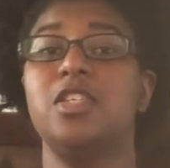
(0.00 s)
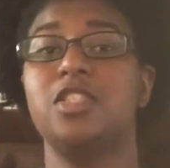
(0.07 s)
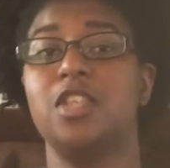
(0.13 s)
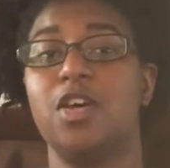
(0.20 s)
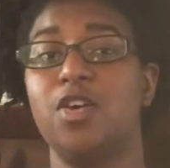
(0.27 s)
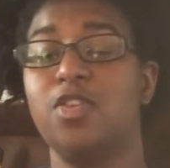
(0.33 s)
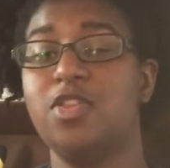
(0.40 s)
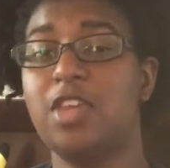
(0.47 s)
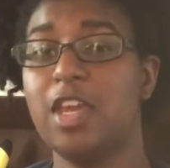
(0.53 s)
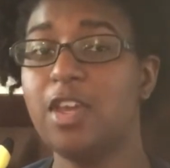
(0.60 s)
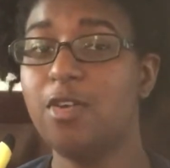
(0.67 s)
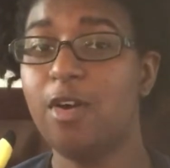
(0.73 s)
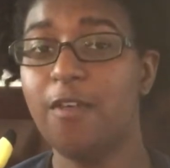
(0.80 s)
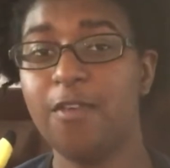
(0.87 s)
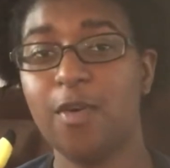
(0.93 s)
So thank
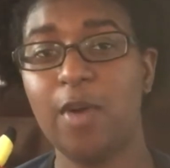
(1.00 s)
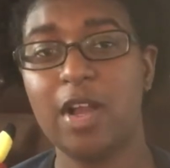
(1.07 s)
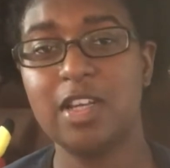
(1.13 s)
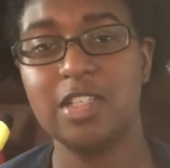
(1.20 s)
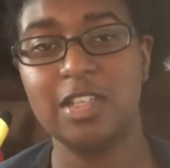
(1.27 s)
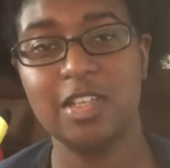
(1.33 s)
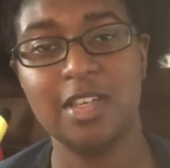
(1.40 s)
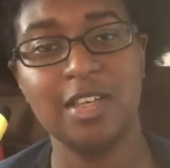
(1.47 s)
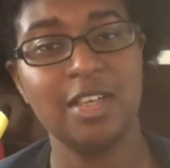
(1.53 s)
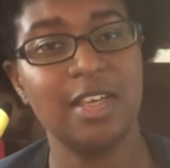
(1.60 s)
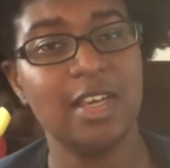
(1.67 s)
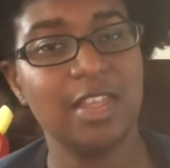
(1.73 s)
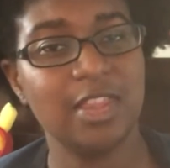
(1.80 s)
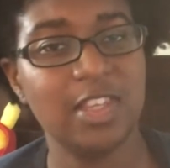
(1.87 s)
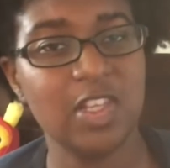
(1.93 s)
you all for watching
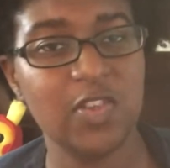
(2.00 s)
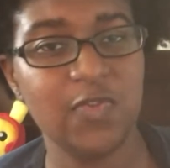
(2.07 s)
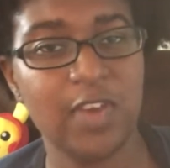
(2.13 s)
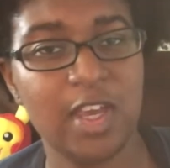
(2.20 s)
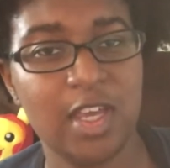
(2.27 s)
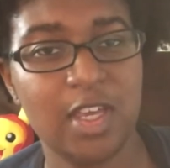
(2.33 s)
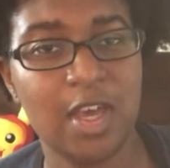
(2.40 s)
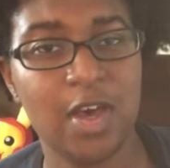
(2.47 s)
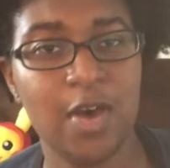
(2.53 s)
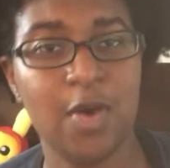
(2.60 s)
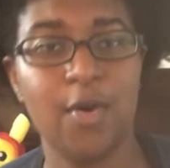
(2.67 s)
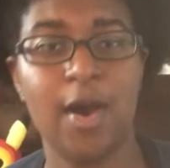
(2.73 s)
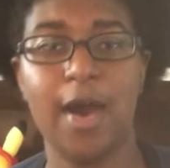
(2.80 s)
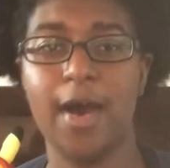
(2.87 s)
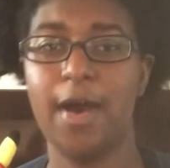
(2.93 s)
this
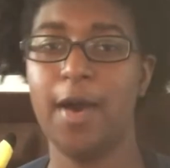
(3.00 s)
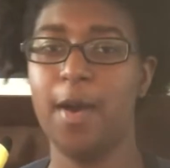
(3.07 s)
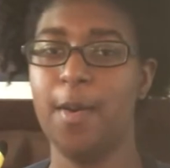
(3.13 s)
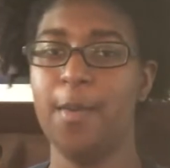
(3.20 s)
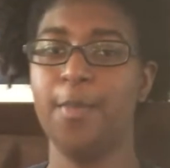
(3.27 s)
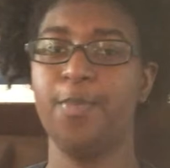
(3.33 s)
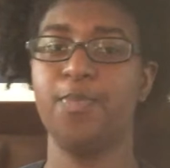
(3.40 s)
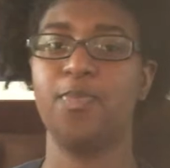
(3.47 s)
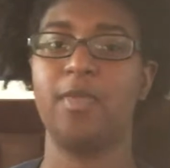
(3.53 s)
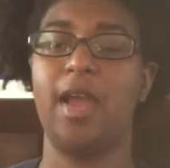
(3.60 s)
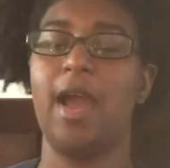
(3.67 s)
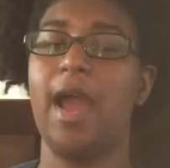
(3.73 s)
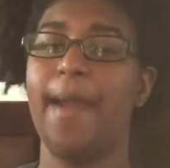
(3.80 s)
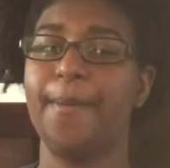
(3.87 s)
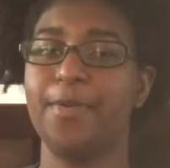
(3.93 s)
video.
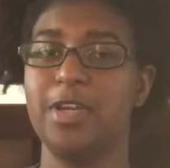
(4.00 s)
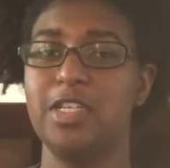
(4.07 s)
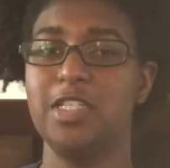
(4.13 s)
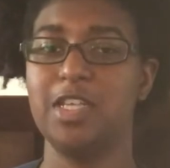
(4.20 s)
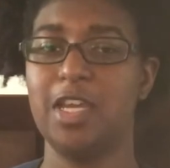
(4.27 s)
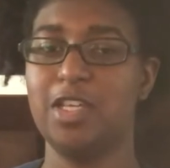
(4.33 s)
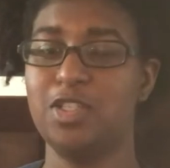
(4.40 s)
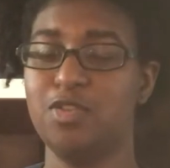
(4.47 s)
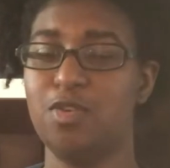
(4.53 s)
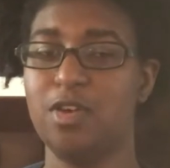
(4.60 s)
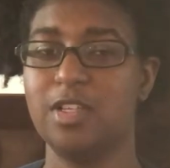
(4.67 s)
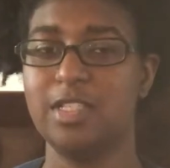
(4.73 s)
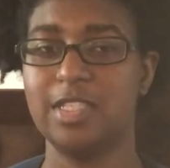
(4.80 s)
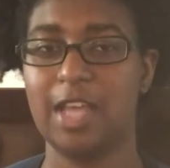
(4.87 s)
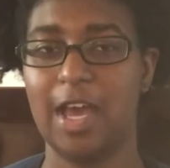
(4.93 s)
I appreciate you
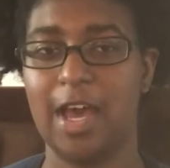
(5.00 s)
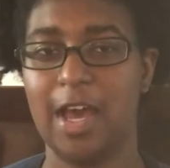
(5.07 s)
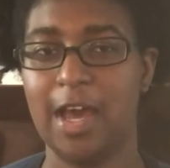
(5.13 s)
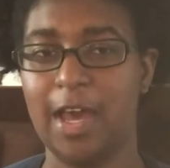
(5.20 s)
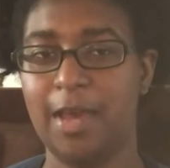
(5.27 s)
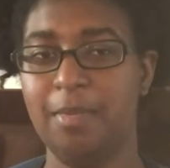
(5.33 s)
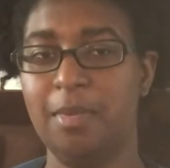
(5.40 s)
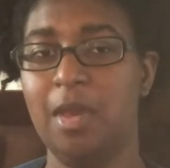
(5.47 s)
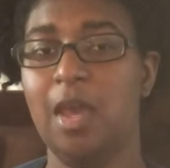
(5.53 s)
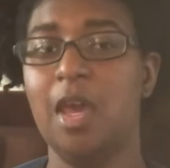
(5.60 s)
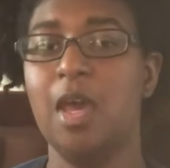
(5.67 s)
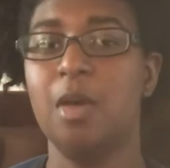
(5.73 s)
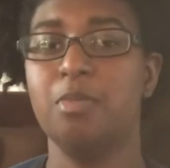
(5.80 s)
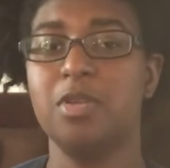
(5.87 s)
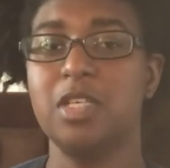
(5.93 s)
all's time.
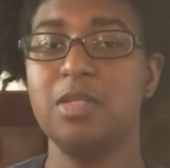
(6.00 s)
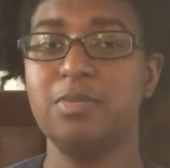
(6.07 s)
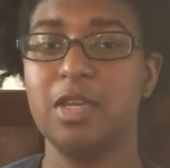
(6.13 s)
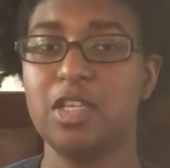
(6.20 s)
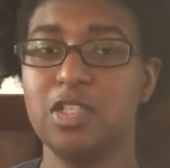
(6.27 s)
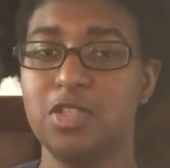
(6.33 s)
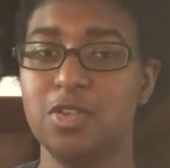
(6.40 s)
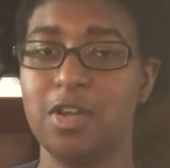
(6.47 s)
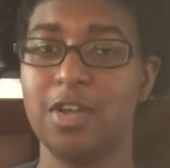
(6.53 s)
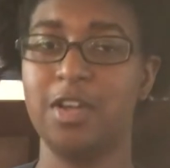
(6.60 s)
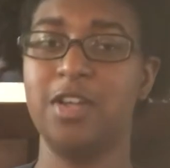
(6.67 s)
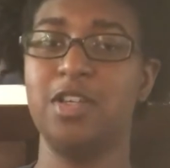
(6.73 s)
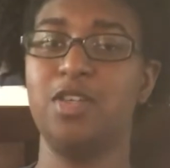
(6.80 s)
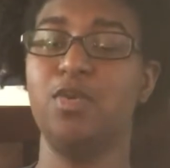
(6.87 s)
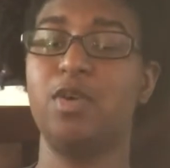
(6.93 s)
Please make
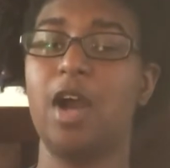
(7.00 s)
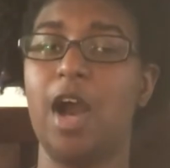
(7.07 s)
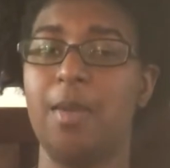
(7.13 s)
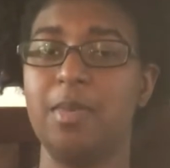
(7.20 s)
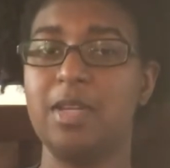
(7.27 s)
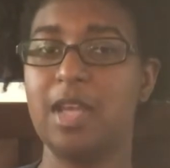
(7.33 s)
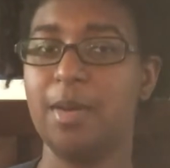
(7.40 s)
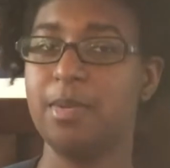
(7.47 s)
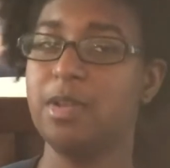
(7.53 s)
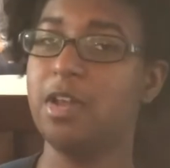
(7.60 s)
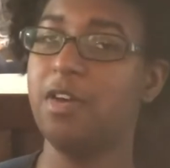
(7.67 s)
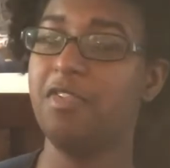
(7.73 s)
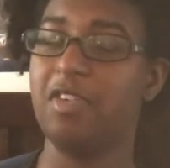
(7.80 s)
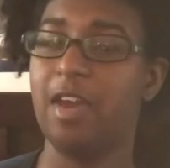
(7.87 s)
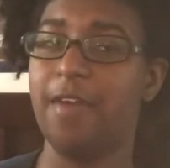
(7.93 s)
sure you comment down
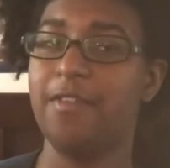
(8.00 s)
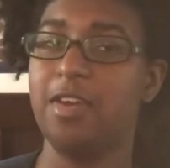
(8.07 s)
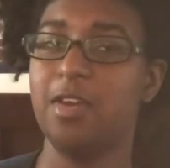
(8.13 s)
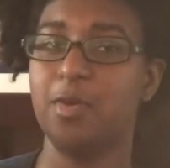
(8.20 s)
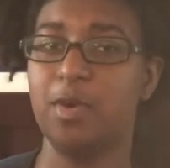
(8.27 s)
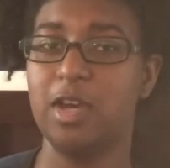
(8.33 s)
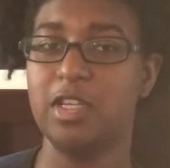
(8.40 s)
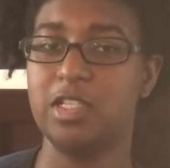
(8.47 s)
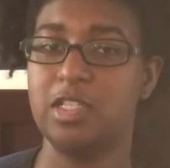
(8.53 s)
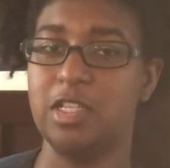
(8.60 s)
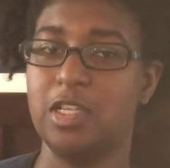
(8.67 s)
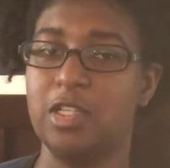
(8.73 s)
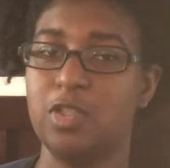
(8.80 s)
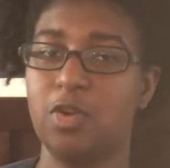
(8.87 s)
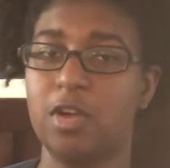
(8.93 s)
below if you have any
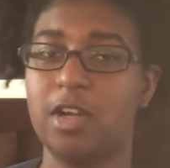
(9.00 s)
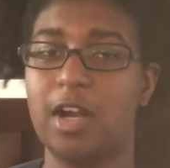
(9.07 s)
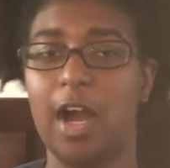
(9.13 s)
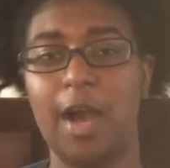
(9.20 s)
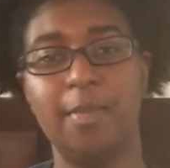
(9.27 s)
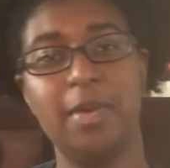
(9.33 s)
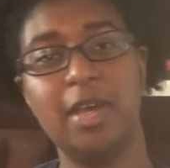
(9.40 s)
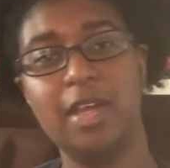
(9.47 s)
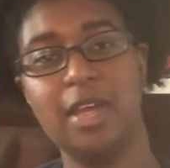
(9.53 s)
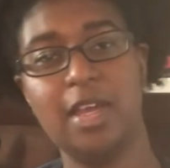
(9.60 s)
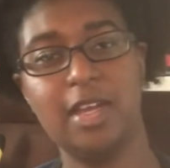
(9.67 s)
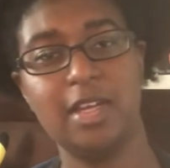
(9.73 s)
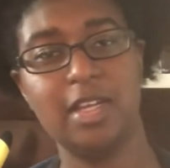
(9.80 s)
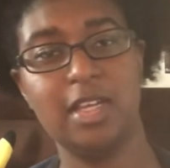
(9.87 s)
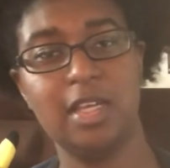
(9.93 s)
questions, or comment
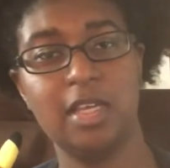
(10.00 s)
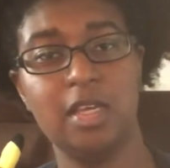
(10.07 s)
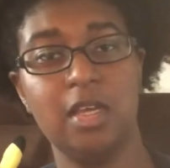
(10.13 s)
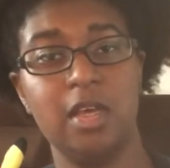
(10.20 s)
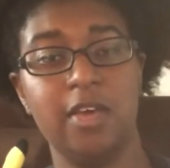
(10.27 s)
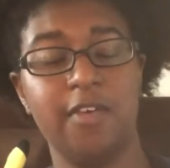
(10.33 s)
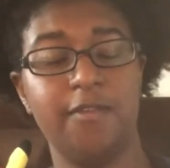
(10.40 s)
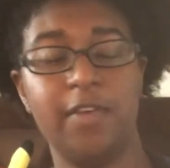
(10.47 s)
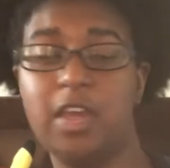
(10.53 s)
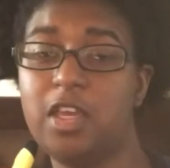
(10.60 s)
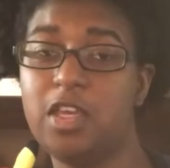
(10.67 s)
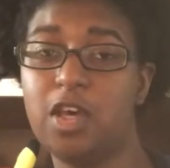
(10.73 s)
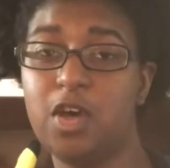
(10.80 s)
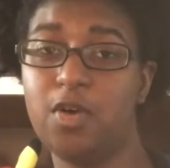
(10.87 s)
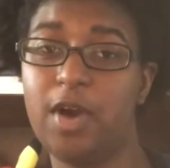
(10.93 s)
any
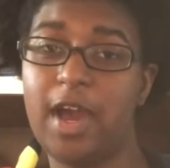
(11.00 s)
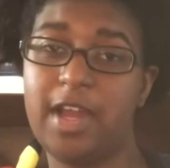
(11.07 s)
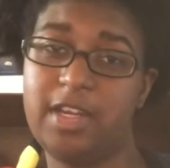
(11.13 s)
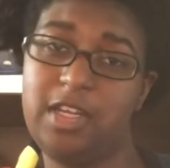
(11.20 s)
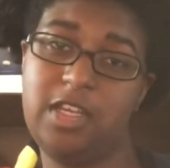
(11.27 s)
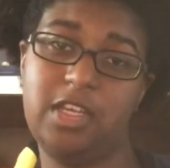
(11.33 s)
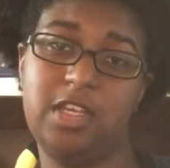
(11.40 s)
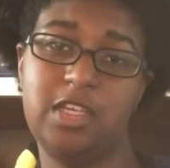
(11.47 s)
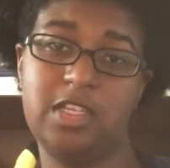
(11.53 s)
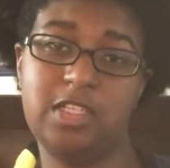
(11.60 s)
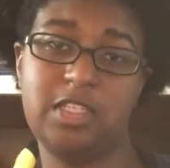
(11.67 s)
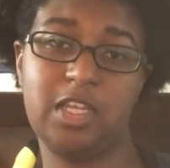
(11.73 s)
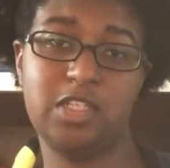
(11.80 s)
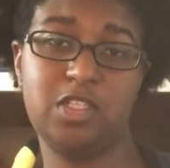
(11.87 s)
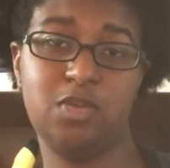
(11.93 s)
video ideas
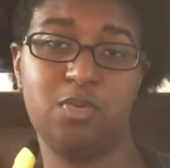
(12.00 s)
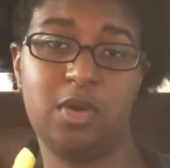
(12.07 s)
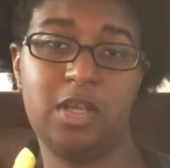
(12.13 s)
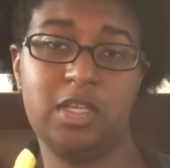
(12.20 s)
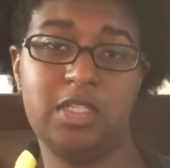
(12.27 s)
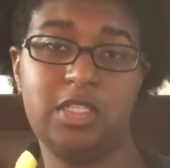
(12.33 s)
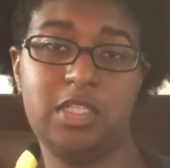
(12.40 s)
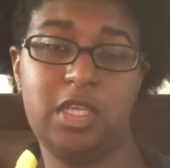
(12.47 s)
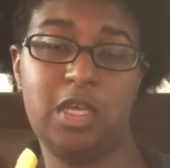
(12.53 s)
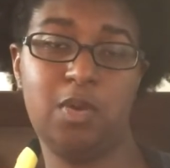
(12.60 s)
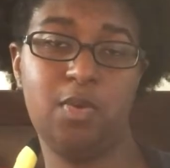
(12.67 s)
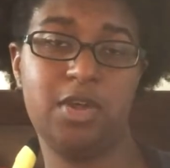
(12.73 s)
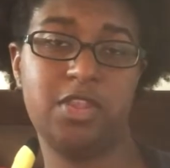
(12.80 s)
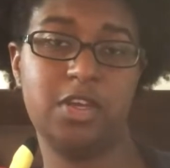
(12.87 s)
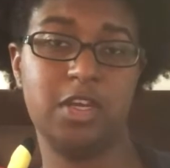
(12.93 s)
that you want to see,
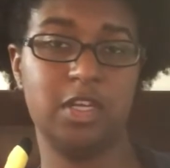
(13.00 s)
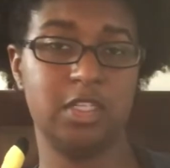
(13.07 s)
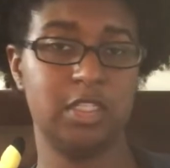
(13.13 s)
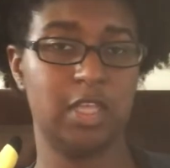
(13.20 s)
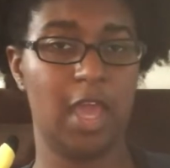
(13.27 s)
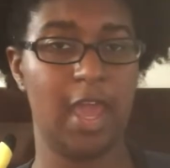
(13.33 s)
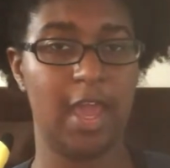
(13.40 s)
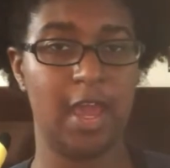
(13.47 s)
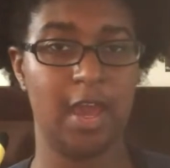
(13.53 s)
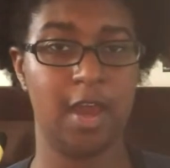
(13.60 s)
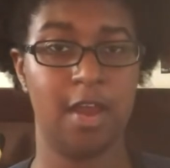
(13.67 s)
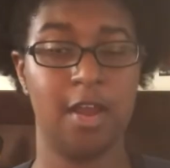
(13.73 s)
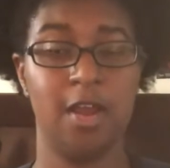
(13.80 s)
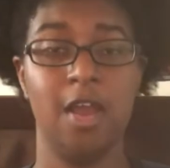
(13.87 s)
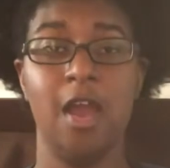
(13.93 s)
whether it's
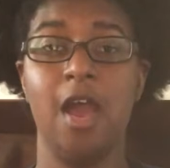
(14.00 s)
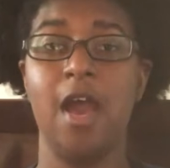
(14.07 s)
hair.